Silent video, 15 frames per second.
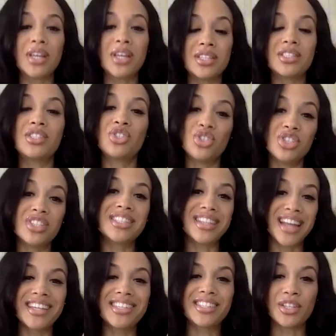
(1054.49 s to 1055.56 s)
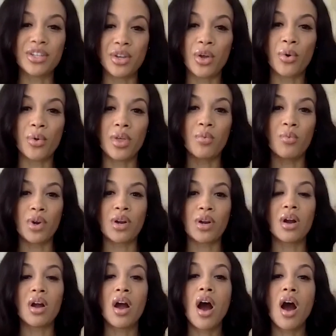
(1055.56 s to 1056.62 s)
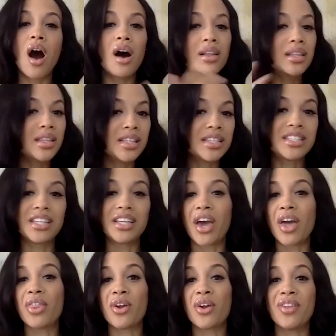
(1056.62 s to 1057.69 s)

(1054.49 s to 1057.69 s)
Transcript: It's just nice to know that we're all in this together,